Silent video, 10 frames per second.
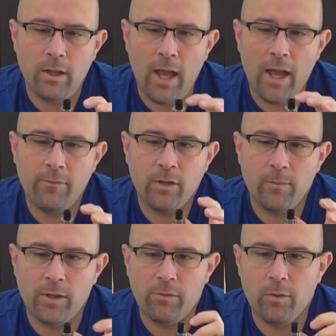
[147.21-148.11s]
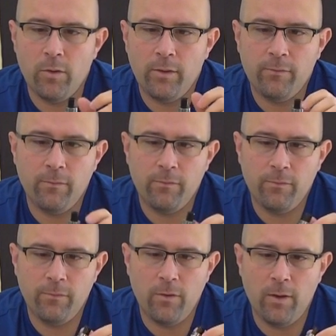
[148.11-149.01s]
have coming through it
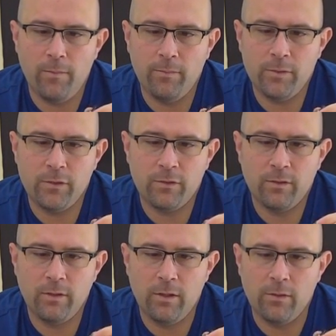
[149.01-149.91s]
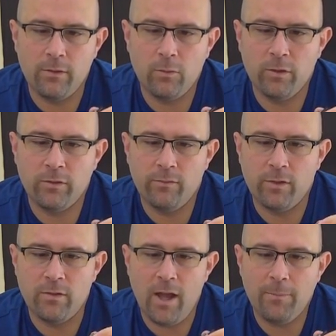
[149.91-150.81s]
from just the twist of
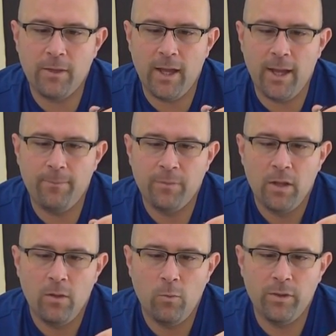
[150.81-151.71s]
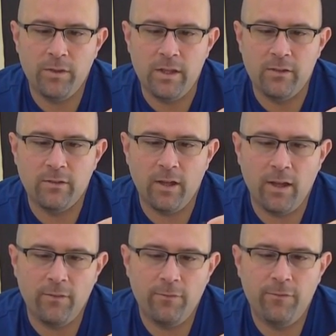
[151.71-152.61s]
the top cap with these
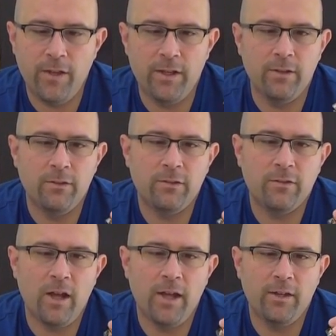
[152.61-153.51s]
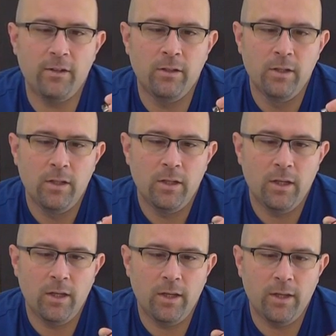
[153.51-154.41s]
fin style
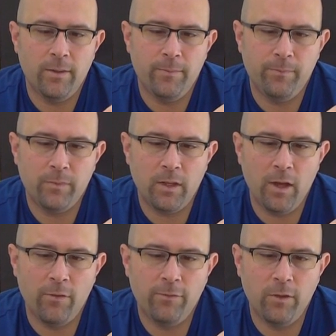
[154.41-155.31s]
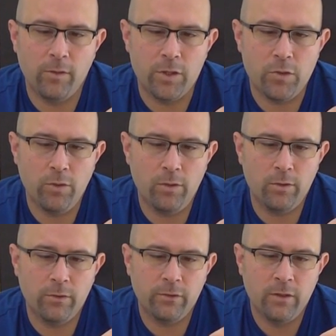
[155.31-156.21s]
airflow
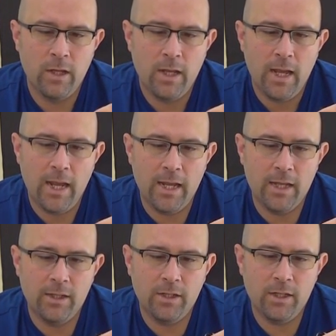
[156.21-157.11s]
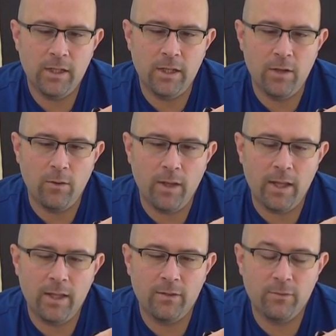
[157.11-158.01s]
controls. And
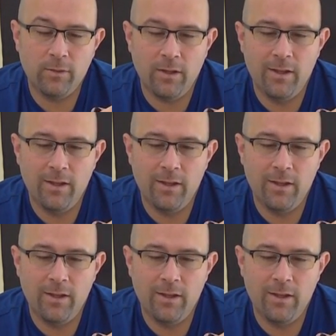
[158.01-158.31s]
it's